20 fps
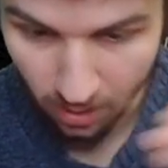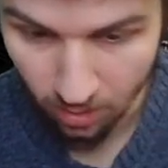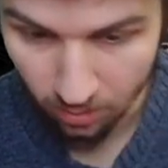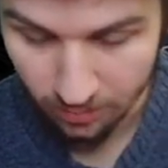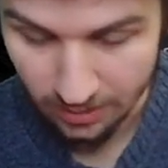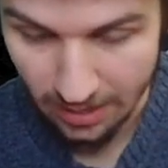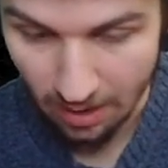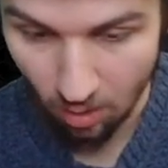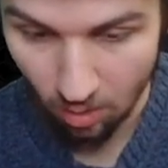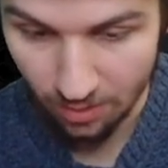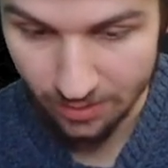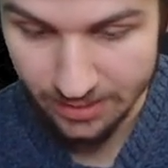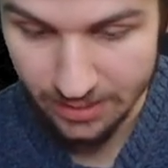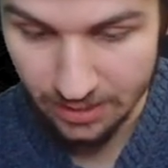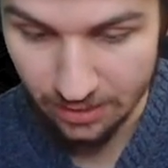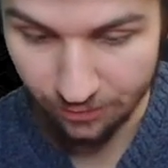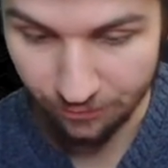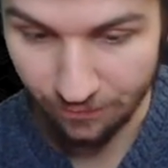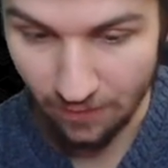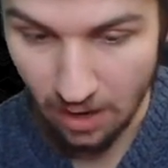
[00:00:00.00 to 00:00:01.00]
Okay, all I
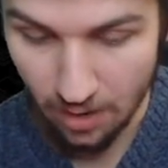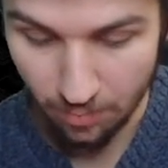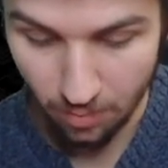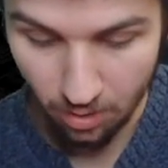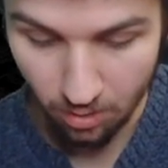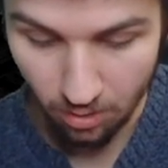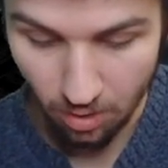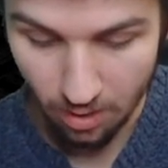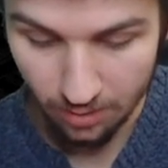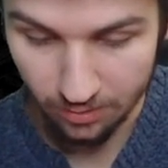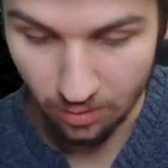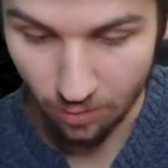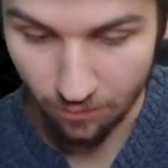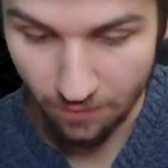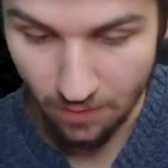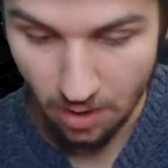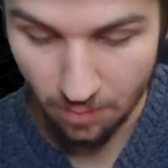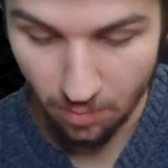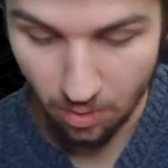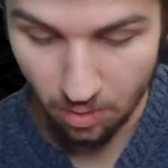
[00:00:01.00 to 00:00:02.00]
need is fireball log, though.
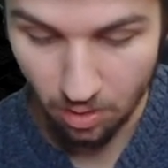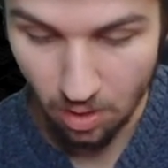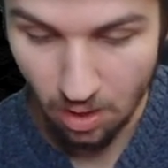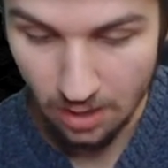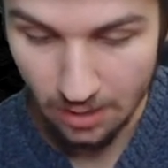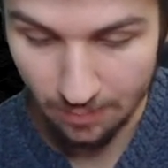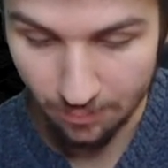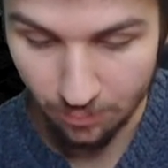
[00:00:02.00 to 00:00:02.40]
Fireball log.